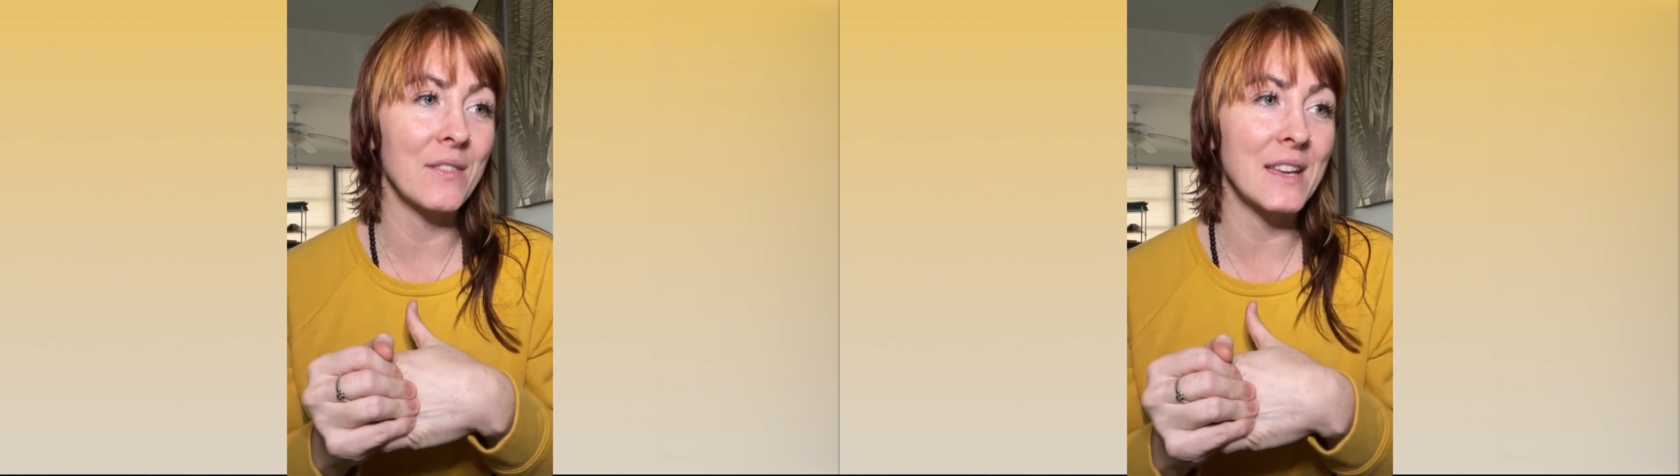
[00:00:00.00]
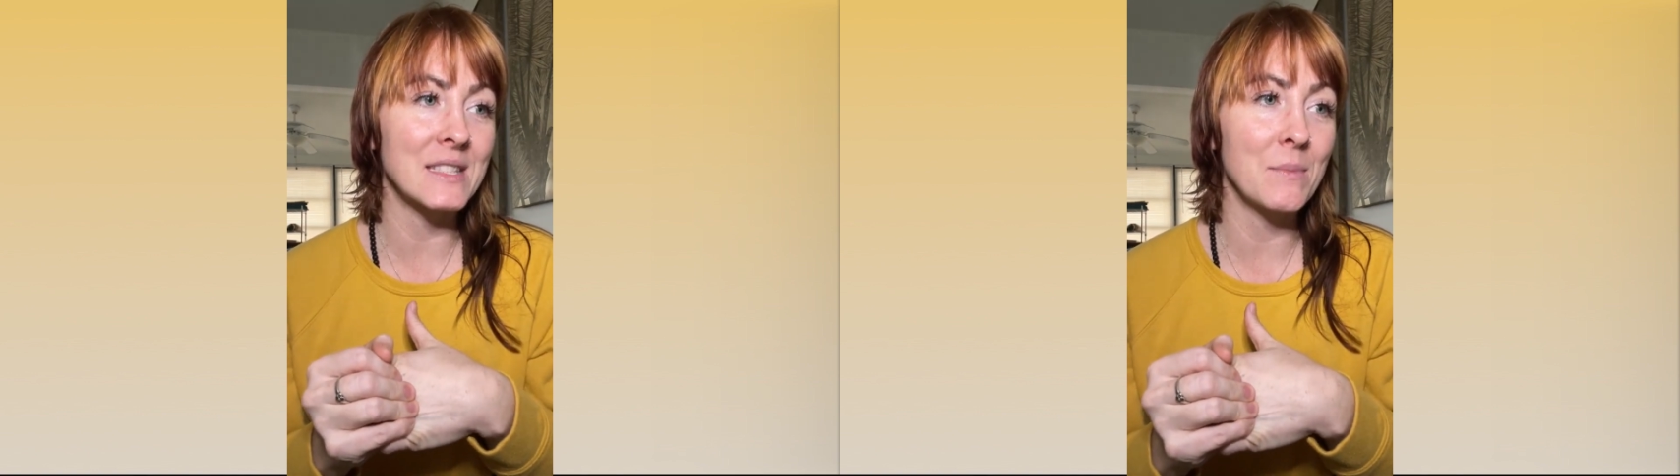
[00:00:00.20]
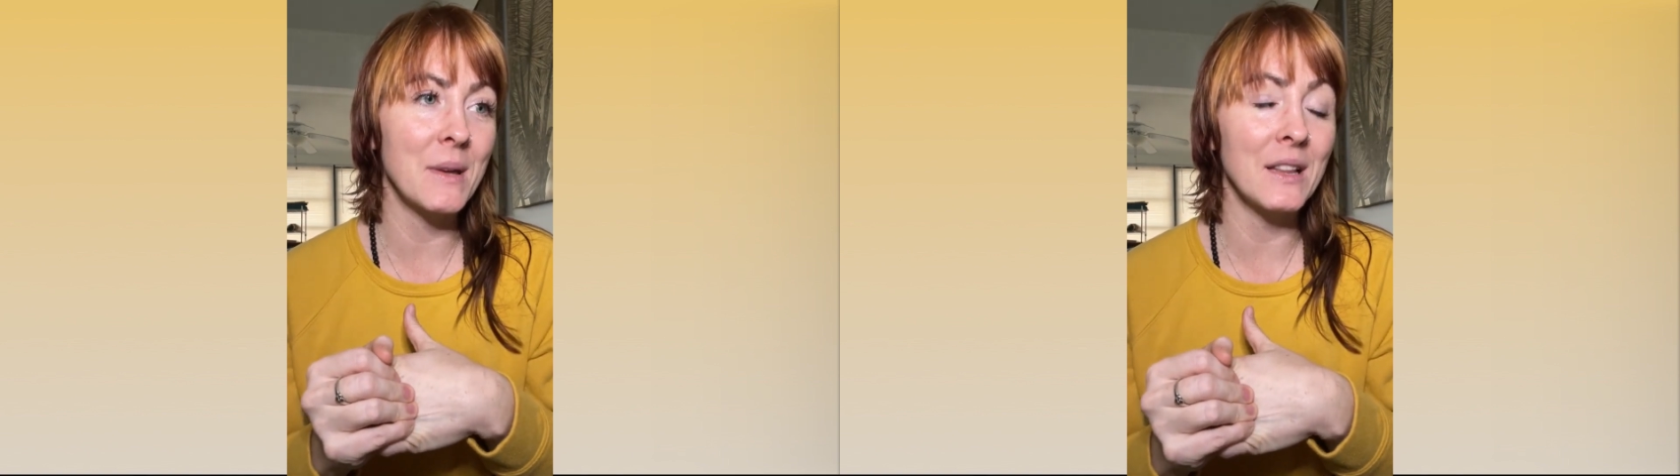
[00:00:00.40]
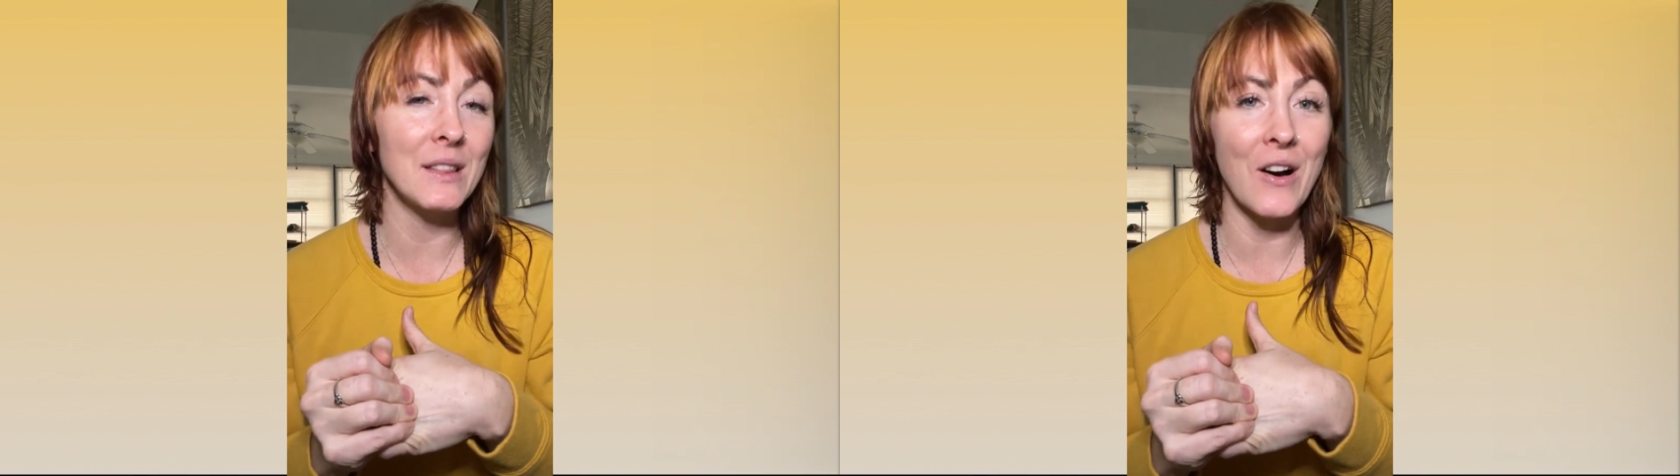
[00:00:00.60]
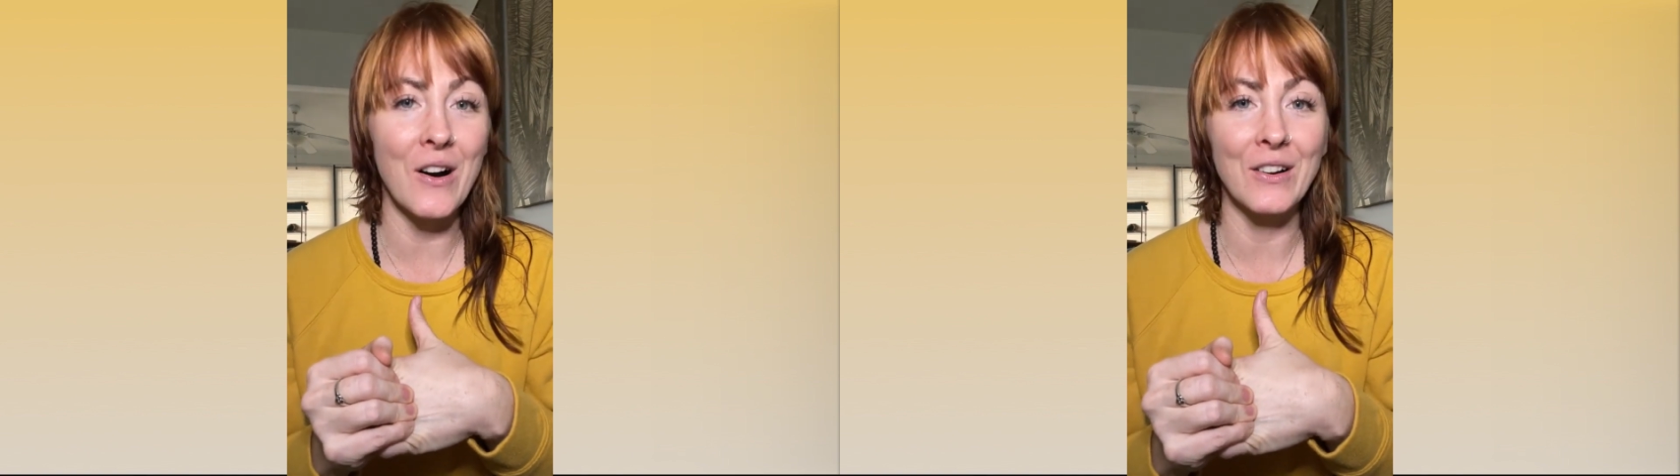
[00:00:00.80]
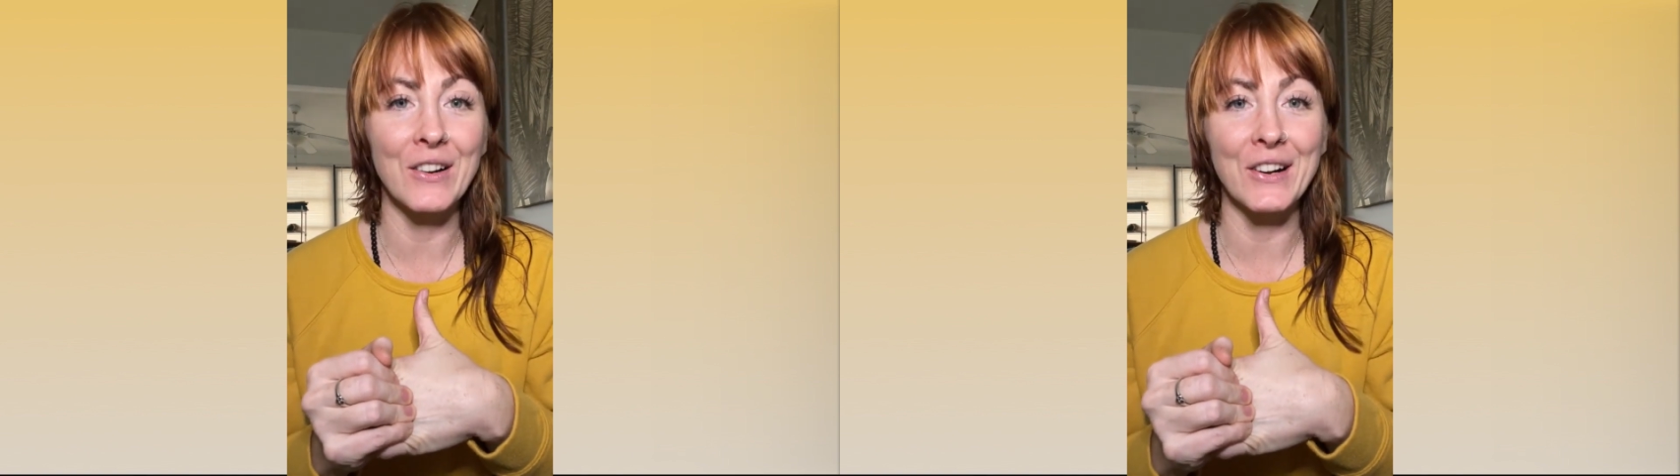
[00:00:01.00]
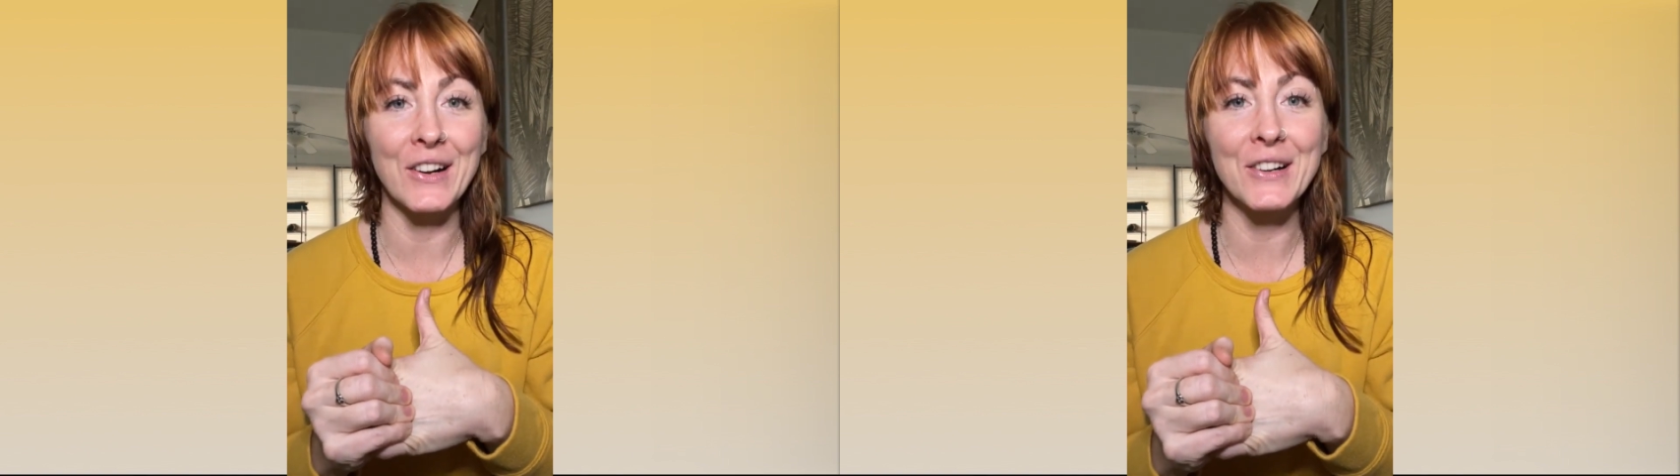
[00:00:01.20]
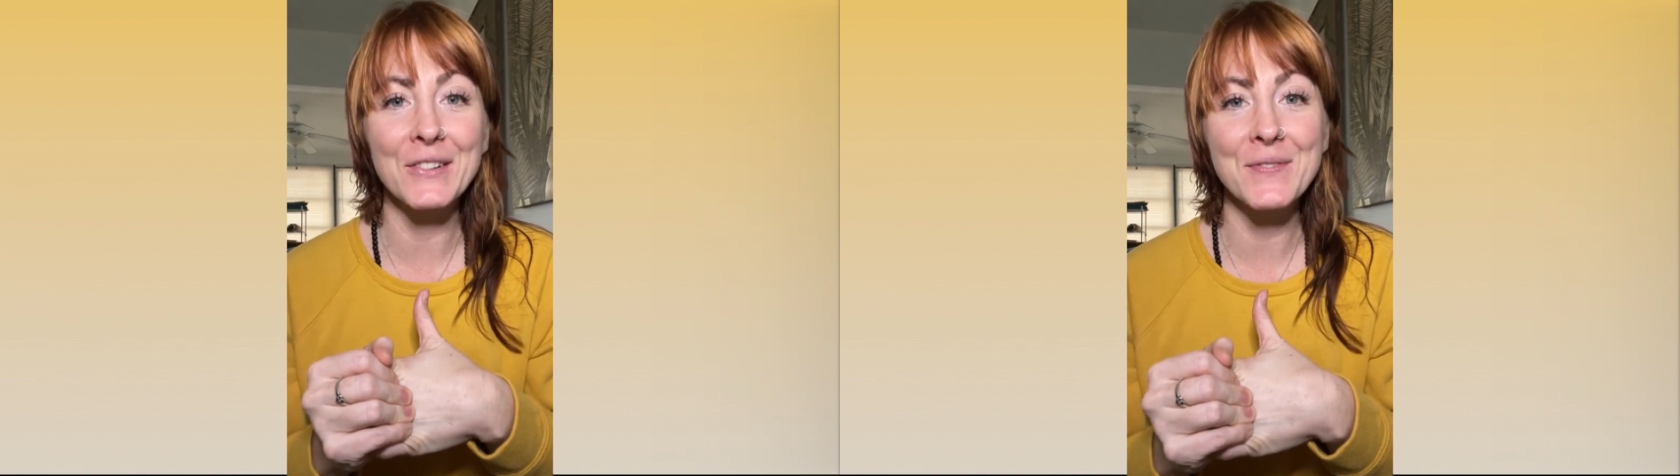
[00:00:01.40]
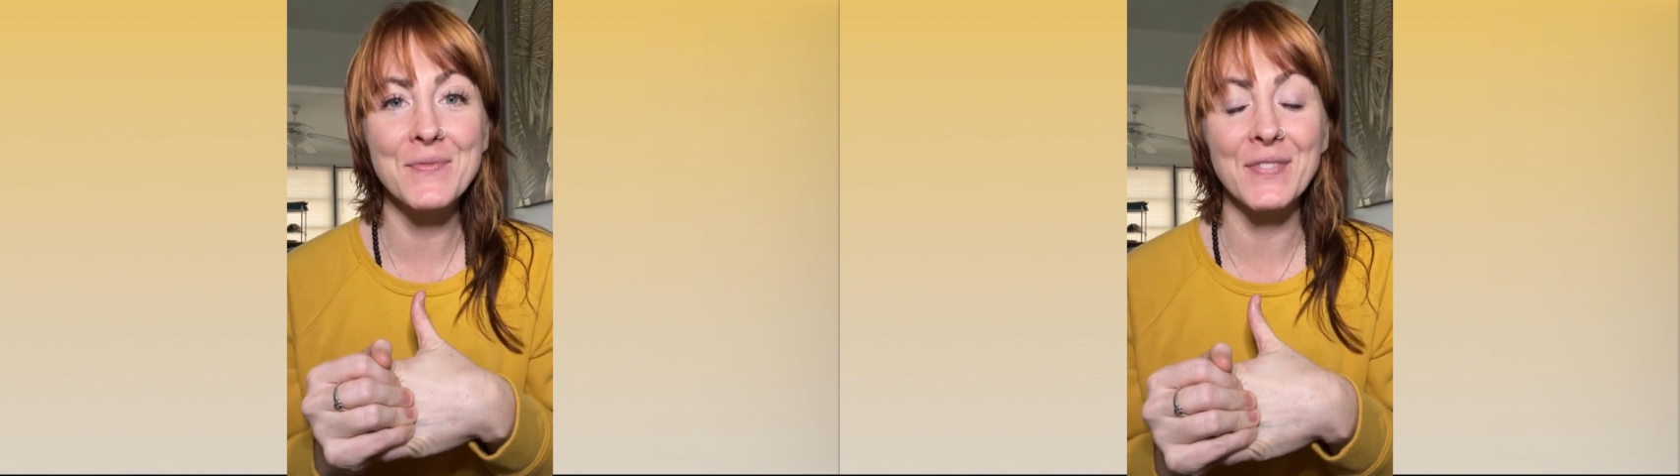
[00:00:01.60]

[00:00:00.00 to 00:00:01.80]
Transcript: that's a bit longer,